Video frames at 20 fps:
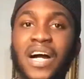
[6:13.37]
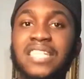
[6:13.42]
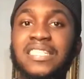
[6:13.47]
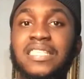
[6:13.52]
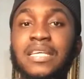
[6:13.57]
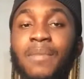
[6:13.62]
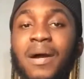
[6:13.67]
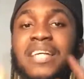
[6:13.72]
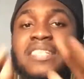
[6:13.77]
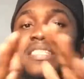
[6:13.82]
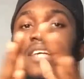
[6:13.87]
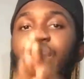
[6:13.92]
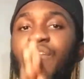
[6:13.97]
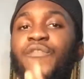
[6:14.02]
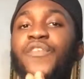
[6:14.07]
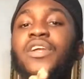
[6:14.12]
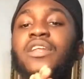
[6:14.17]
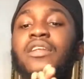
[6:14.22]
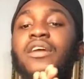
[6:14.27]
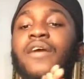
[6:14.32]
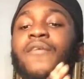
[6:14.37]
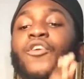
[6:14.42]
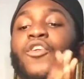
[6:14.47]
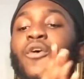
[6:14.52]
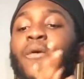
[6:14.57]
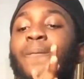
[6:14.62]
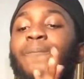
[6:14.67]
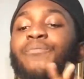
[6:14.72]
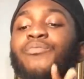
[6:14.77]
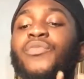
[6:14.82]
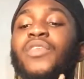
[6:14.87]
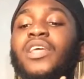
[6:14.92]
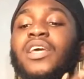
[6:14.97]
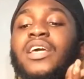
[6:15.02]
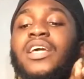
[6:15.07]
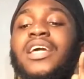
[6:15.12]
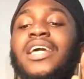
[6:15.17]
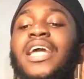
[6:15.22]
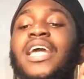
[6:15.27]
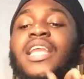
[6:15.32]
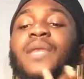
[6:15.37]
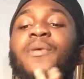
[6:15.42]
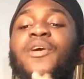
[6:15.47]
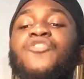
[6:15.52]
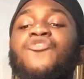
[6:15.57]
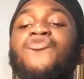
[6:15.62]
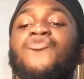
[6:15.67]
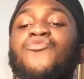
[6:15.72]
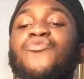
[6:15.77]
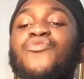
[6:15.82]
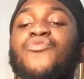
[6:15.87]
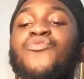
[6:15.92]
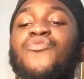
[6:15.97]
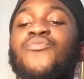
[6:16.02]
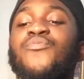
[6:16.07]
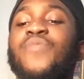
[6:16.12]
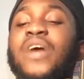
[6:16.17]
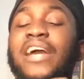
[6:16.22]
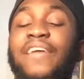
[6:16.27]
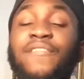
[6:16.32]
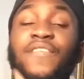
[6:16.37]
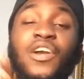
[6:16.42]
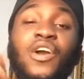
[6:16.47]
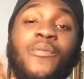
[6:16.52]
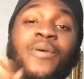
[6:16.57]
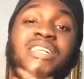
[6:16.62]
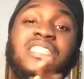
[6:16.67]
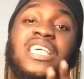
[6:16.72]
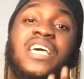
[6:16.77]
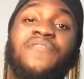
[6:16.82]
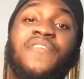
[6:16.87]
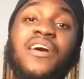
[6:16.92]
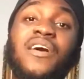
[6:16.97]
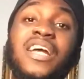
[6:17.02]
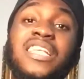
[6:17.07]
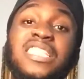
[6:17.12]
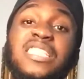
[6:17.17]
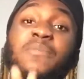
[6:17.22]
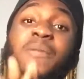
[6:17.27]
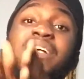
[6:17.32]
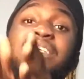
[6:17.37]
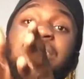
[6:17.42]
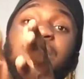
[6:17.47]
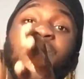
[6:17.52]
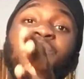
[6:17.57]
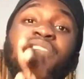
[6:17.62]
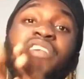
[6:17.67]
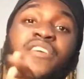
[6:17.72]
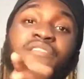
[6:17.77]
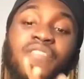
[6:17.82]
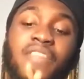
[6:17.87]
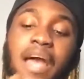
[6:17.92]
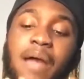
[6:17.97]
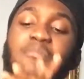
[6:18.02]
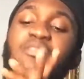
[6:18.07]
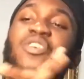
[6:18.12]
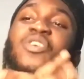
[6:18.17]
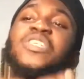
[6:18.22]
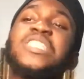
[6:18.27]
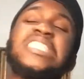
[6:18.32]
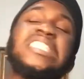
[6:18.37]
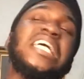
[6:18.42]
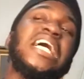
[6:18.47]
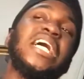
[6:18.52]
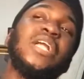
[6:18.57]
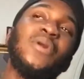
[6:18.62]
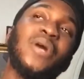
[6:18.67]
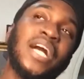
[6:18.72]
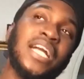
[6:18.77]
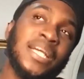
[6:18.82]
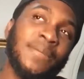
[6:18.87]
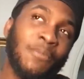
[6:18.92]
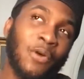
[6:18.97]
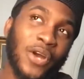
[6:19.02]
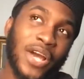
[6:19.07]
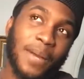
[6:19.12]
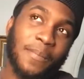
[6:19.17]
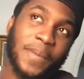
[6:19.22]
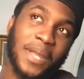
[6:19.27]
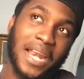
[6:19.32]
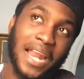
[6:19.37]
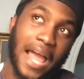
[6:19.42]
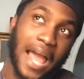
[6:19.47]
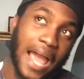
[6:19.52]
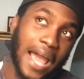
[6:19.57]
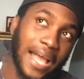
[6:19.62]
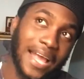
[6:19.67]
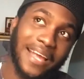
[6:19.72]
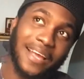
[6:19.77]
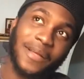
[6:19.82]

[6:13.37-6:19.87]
I see myself in, uh, you know, in the bedroom, I figure myself out, I see my same self there. I'm not gonna sit down and look at the boy and be like,